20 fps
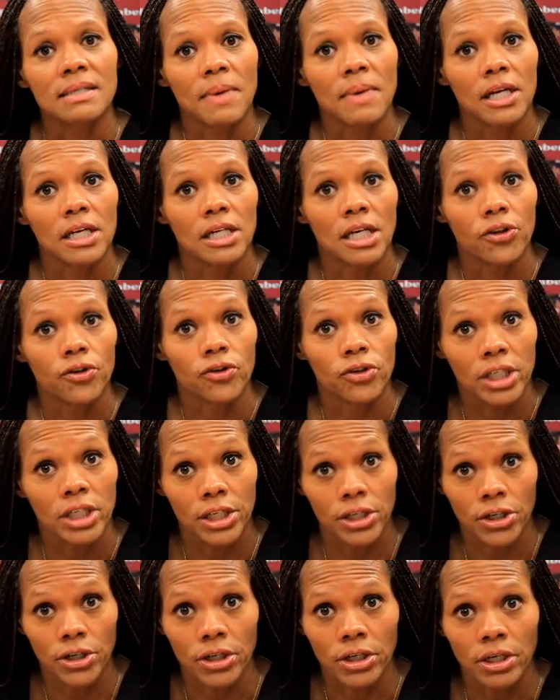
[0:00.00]
about another
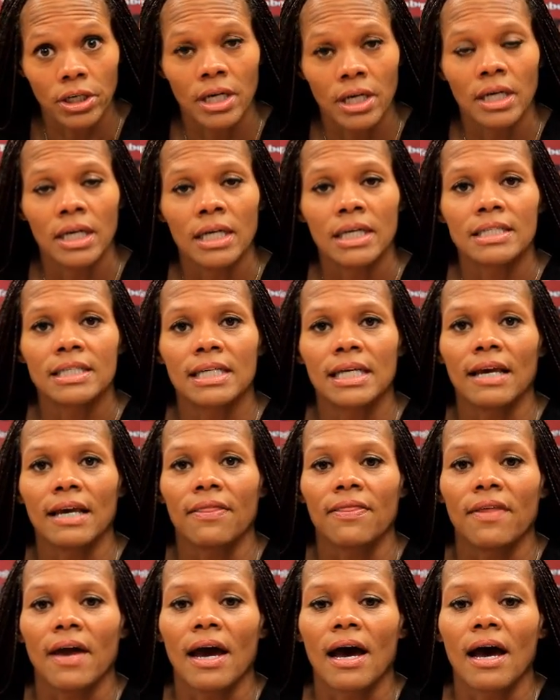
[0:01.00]
year to
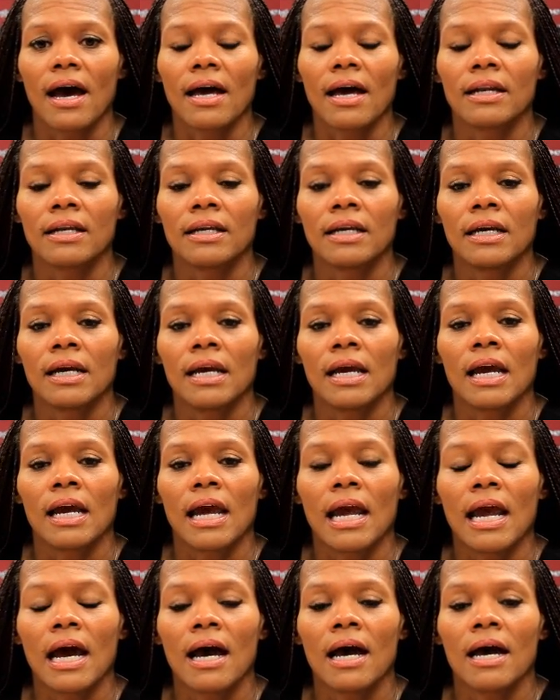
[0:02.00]
get that.
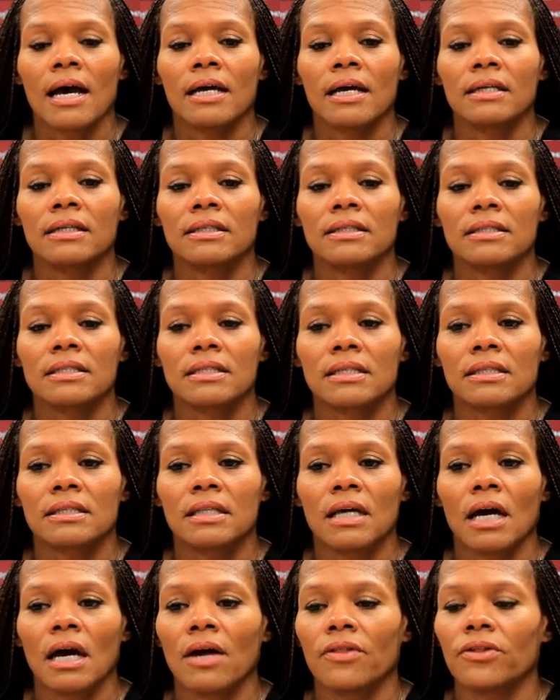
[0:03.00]
And
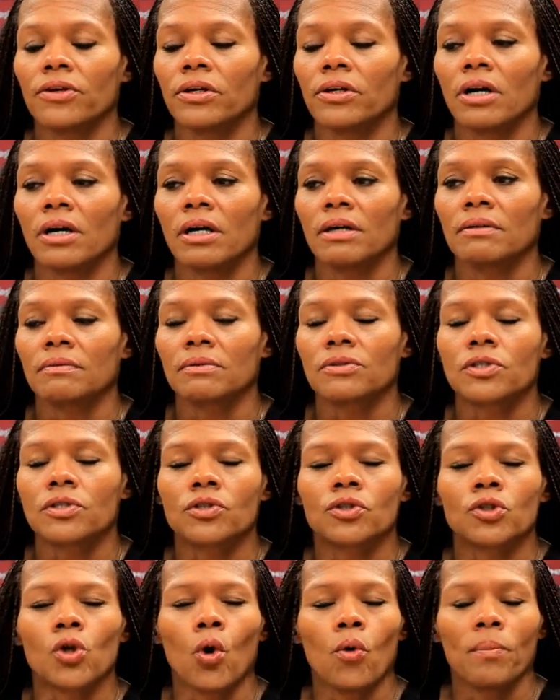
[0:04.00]
there are
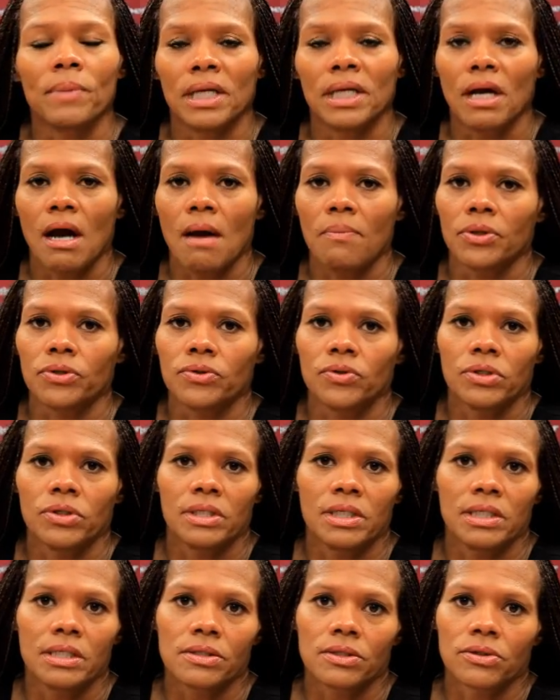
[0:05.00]
so many
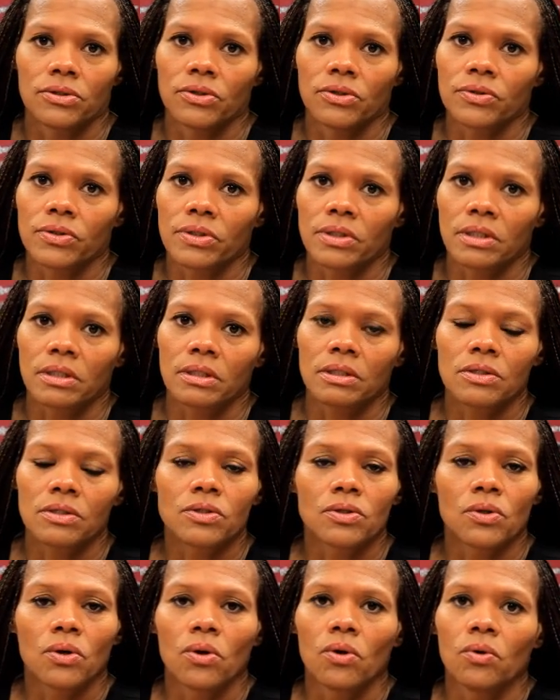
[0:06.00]
opportunities in nursing,
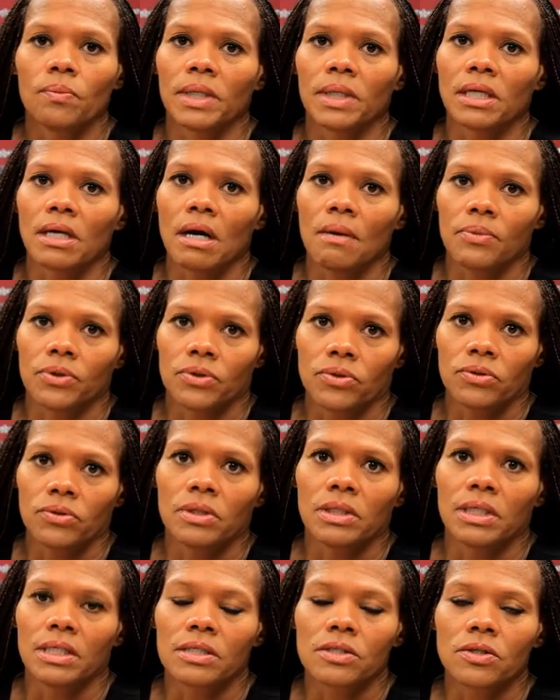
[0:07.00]
so many
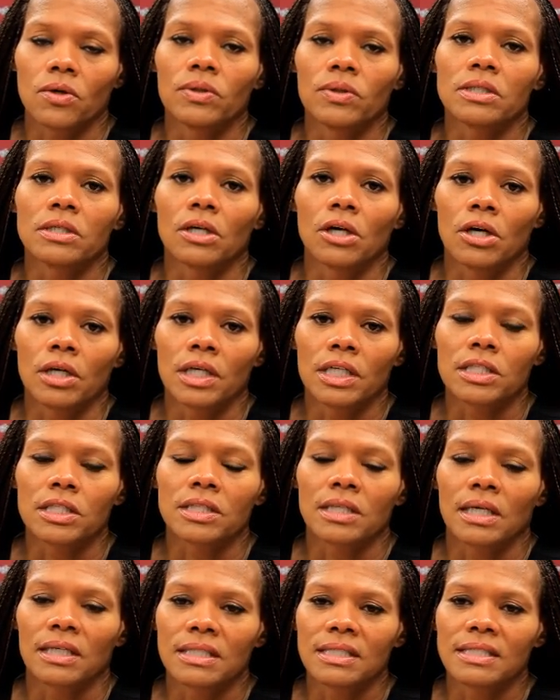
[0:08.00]
opportunities. So
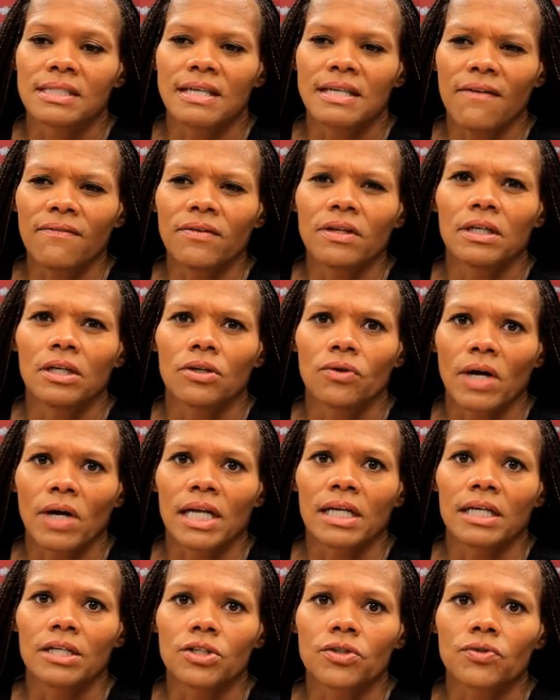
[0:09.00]
it's definitely a
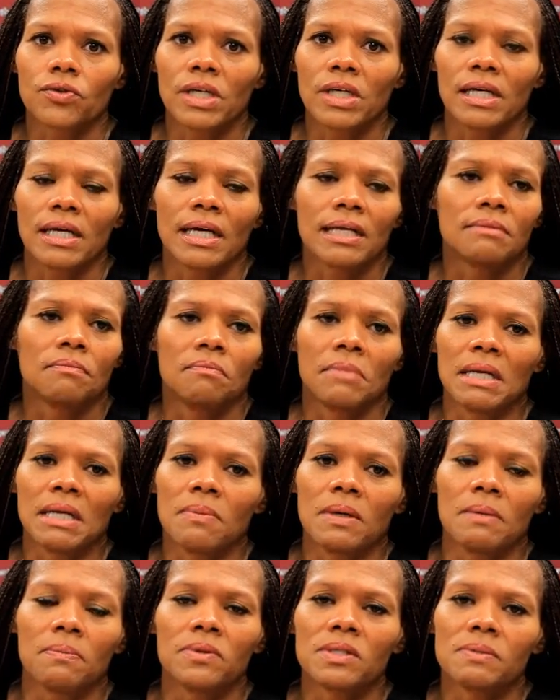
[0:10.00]
great entry, and many
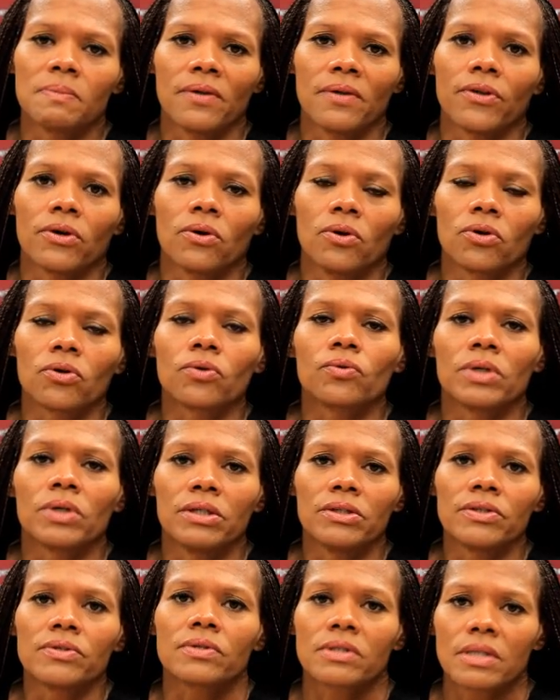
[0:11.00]
people spend their whole
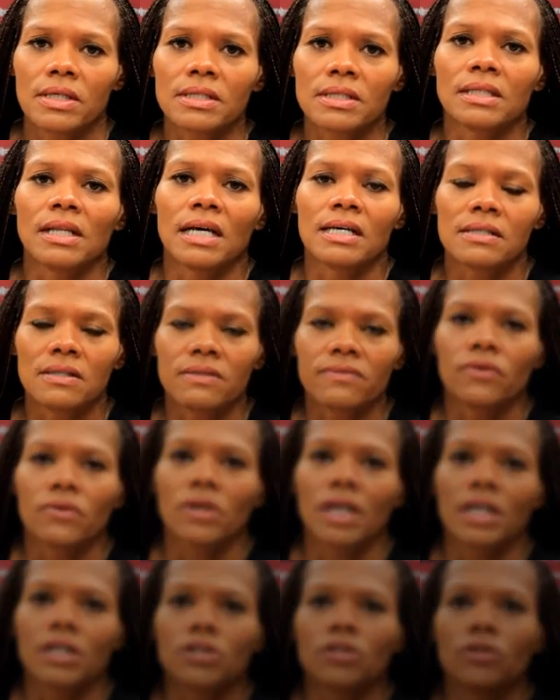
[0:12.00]
careers as a licensed
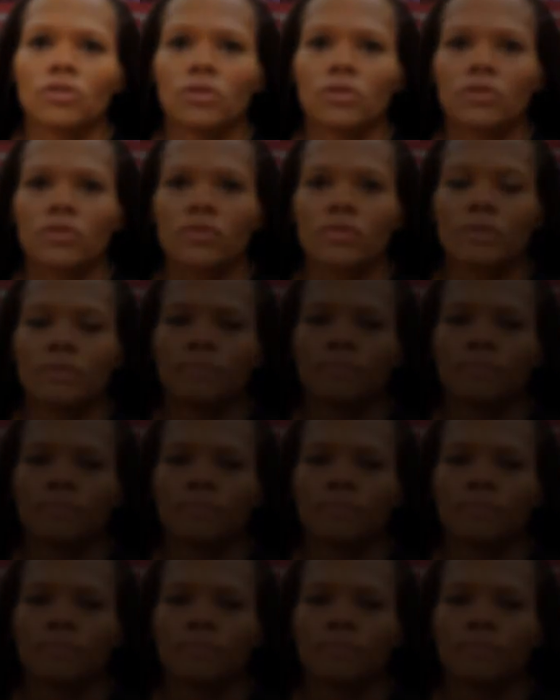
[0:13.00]
vocational nurse.